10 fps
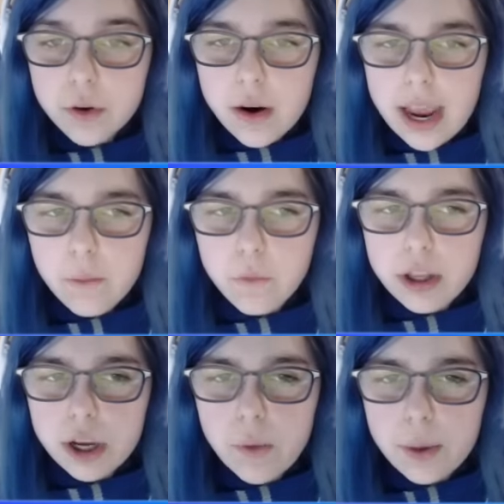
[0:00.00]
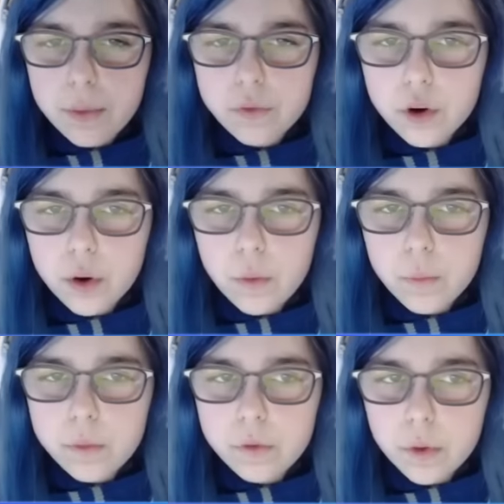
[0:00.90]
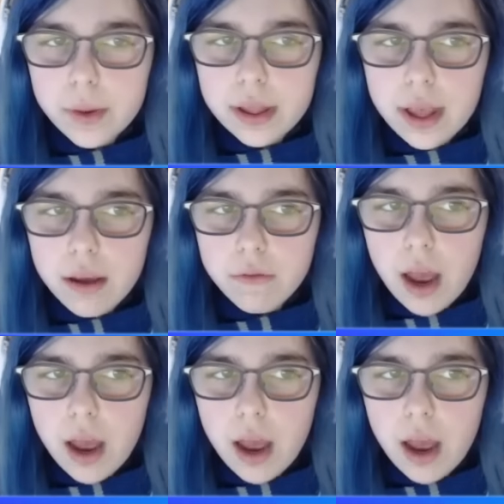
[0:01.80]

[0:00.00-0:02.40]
Okay, really quick before we leave,